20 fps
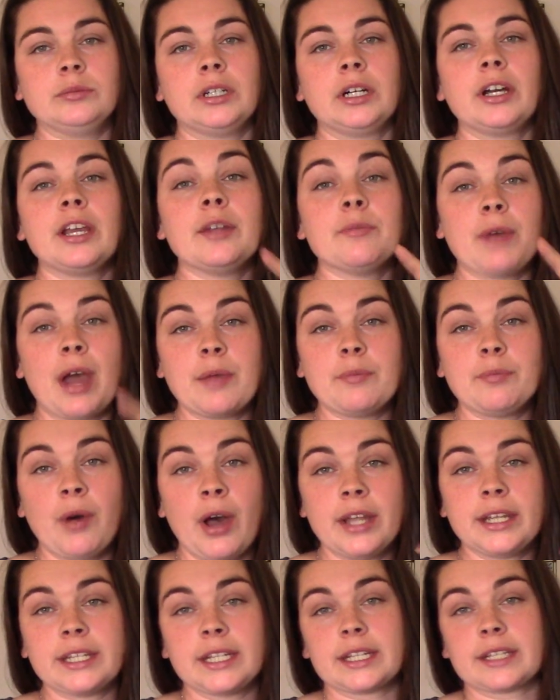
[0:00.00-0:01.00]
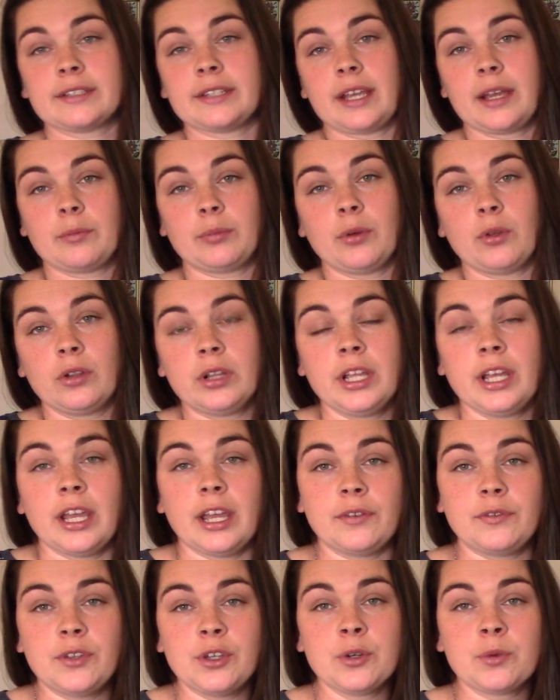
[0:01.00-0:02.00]
In my button example,
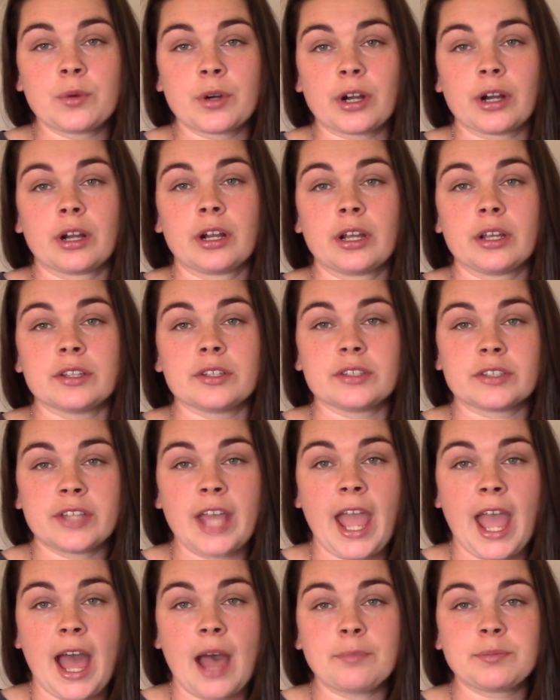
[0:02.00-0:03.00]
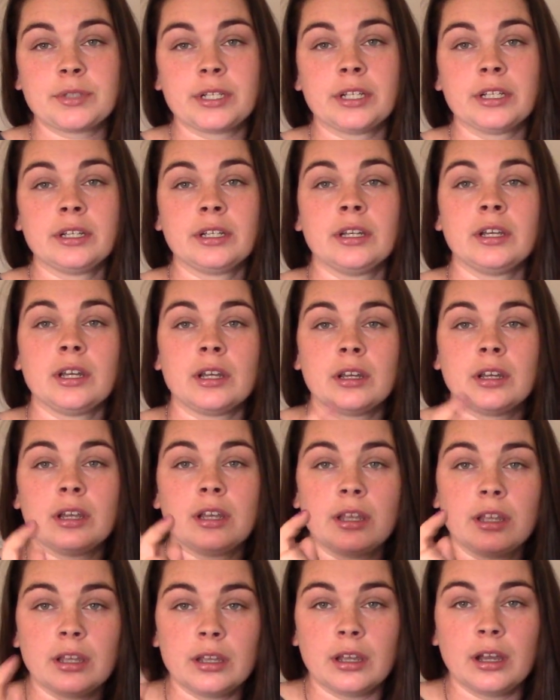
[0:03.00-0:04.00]
if you were zapped
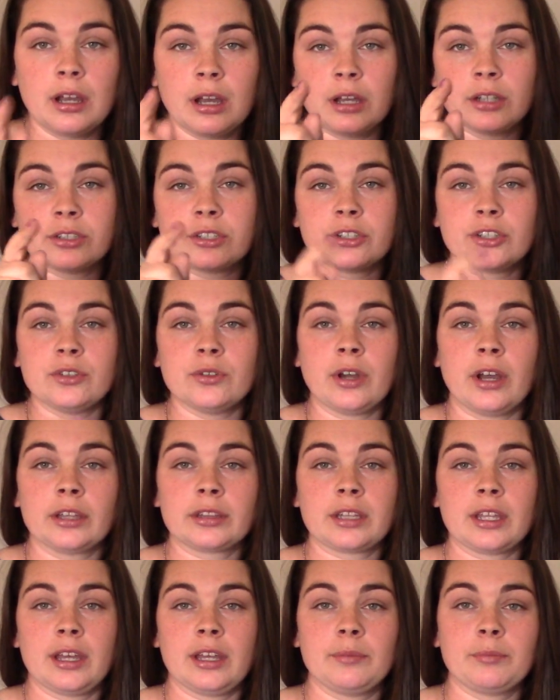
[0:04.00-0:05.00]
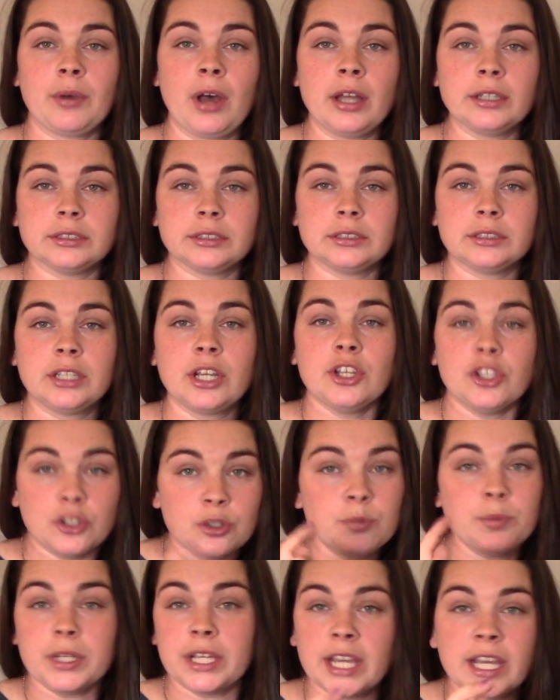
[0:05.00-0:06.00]
until you hit that button,
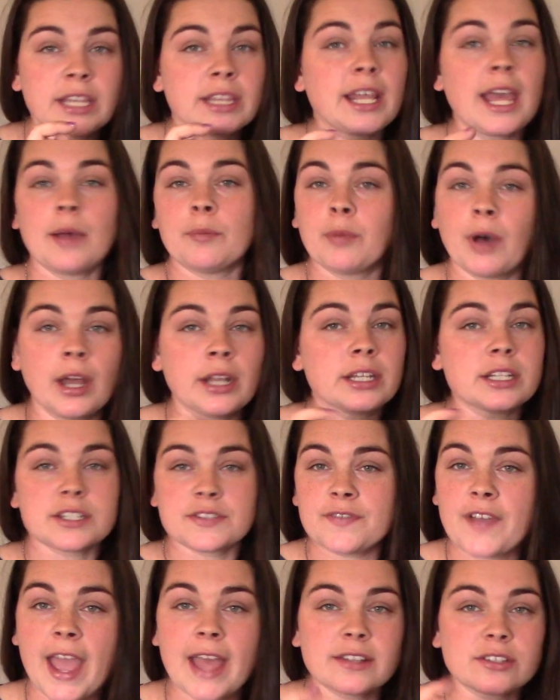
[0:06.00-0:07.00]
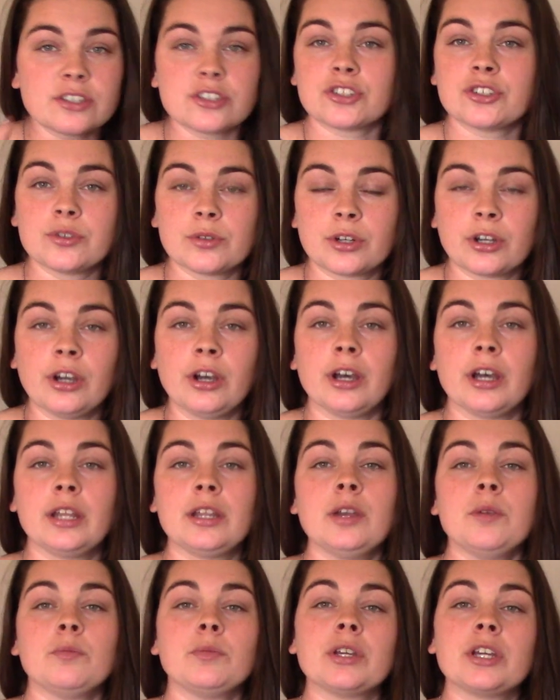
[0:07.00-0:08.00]
you'd be hitting that button as fast as you
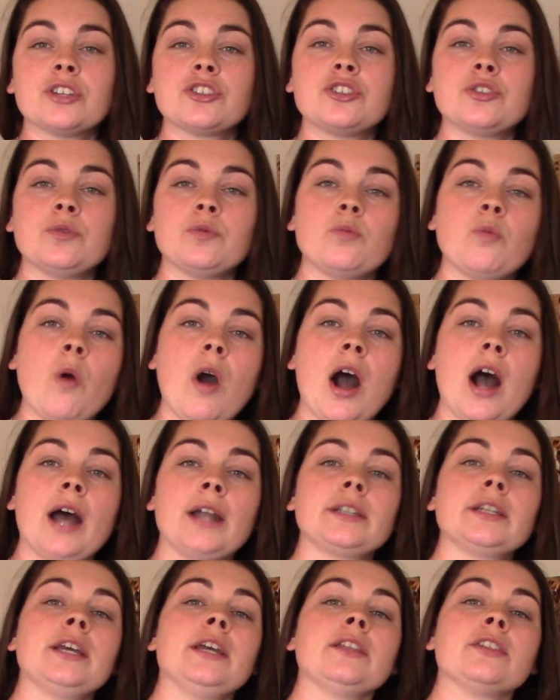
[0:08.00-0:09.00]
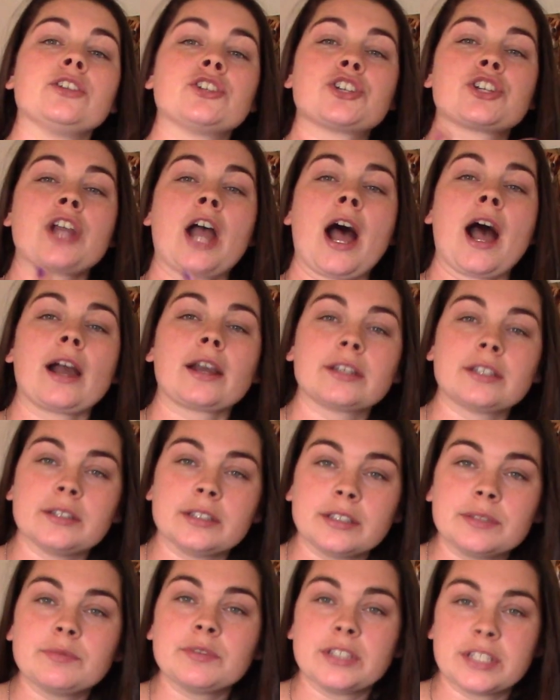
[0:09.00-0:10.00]
could because you'd want the shock to
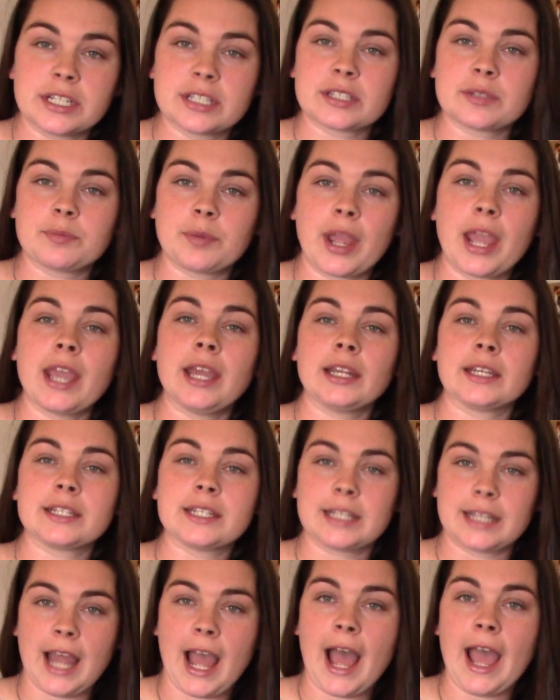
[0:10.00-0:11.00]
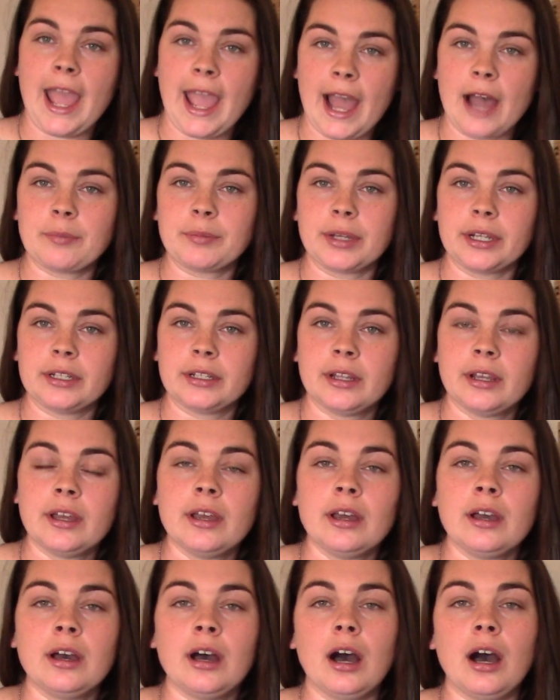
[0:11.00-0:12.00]
dissipate and to not happen.
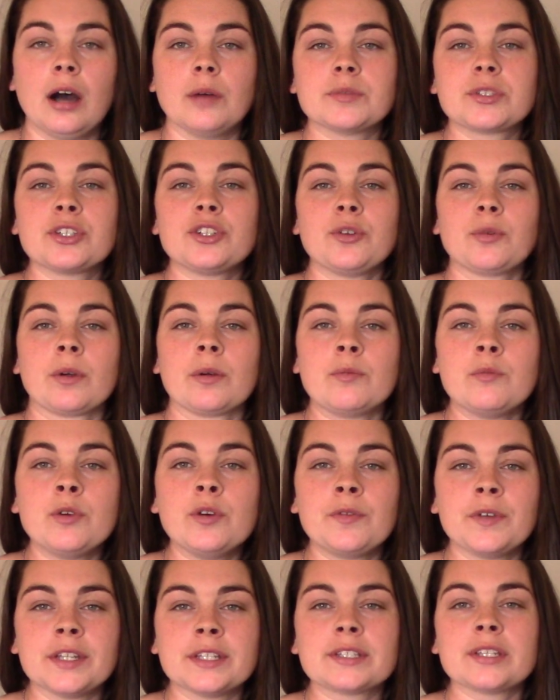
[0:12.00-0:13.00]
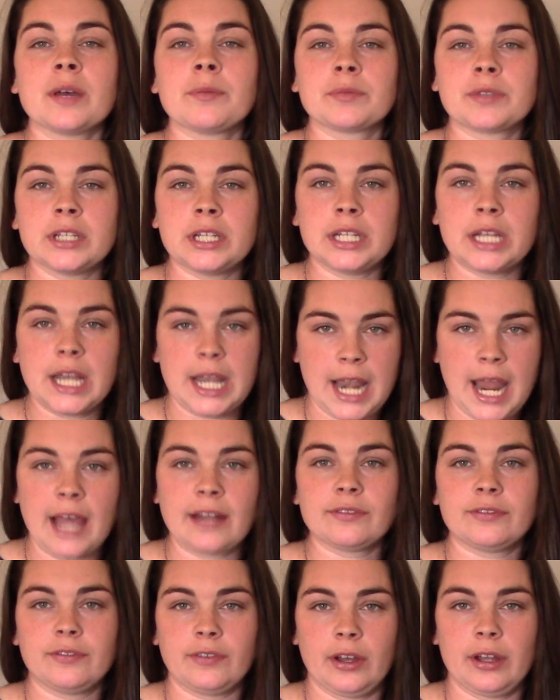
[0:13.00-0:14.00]
So you're removing something
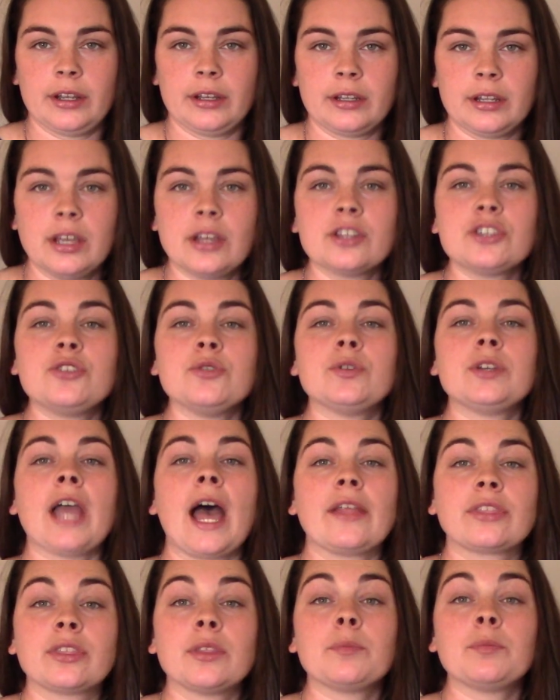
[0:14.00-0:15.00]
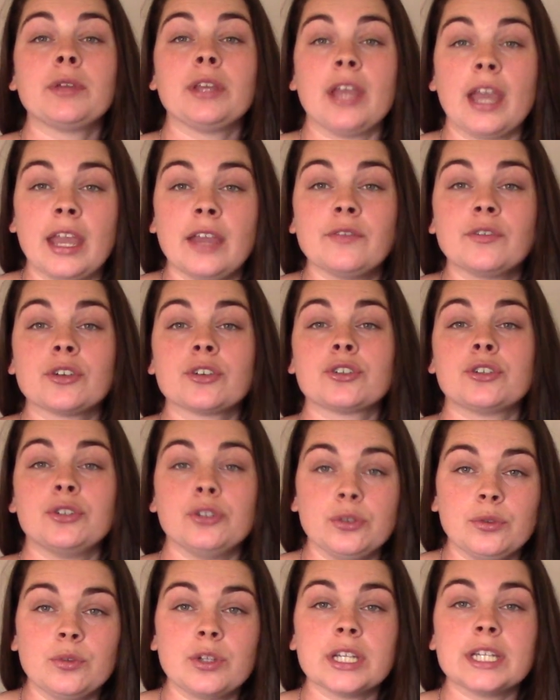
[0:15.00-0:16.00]
not fun to get the behavior
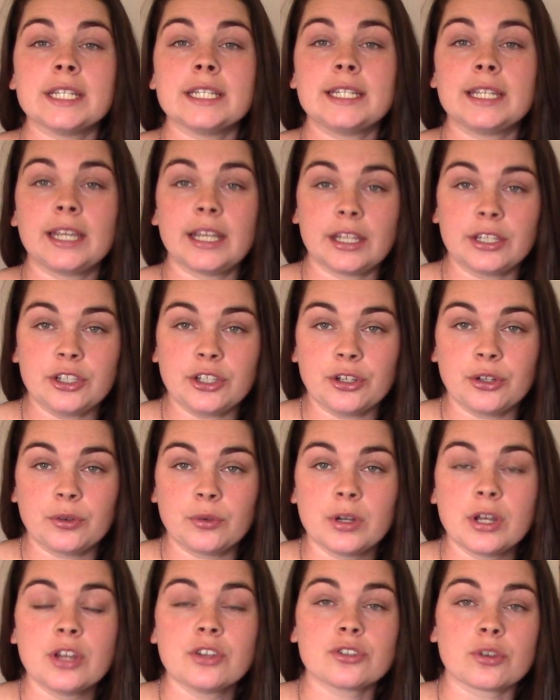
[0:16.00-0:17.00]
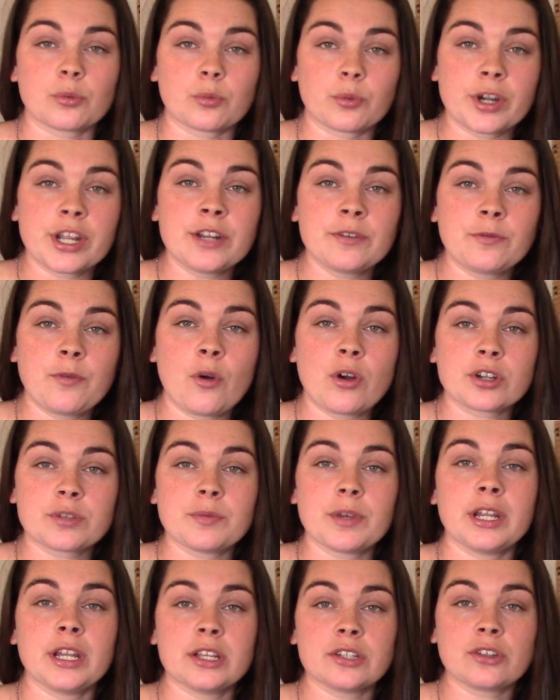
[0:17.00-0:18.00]
to continue. So
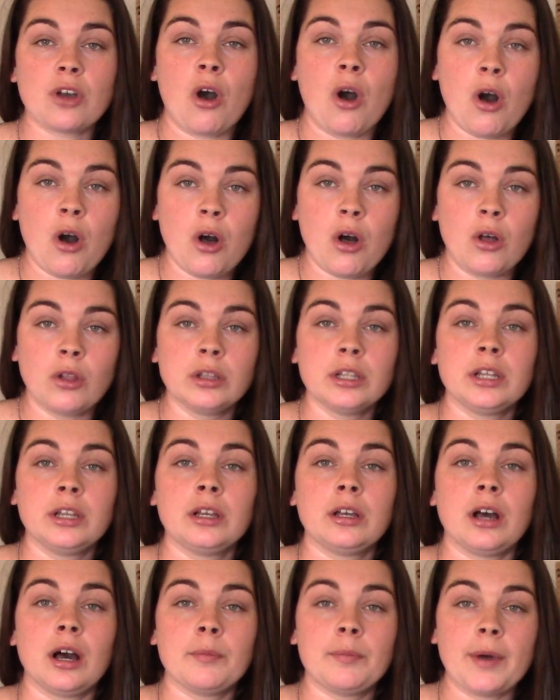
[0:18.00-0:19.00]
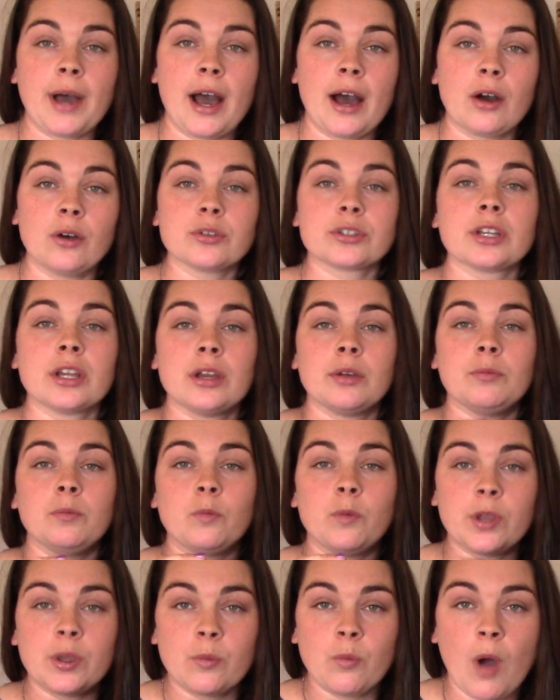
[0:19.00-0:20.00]
reinforcement is all about,
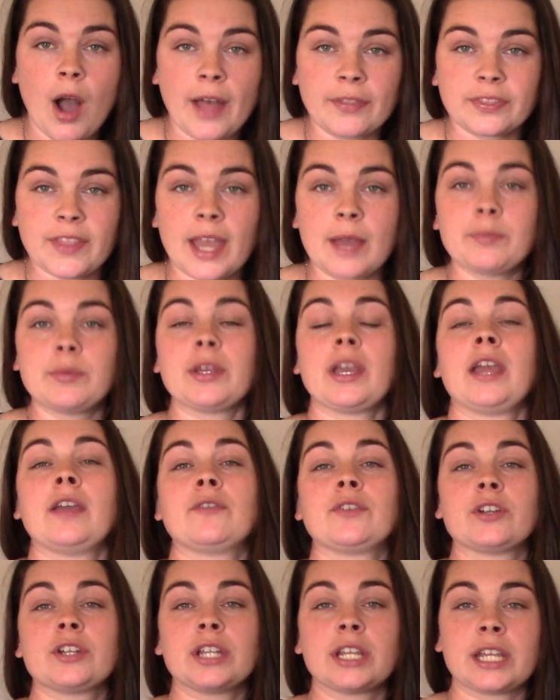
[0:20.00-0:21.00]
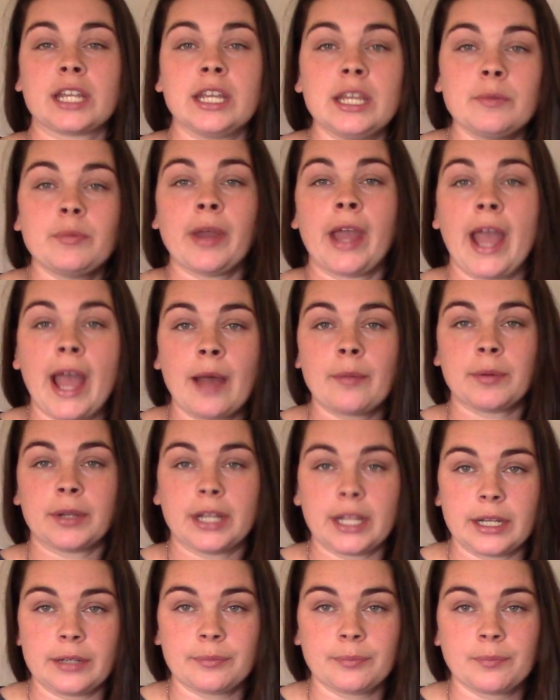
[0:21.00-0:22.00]
we want that behavior to keep
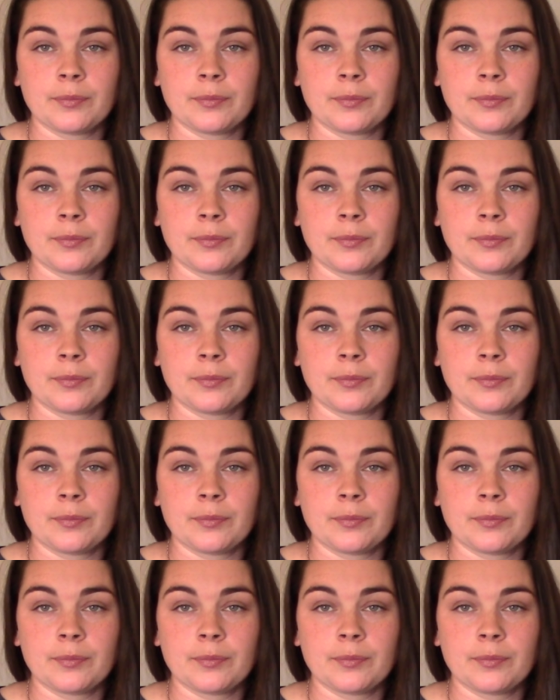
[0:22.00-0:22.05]
happening.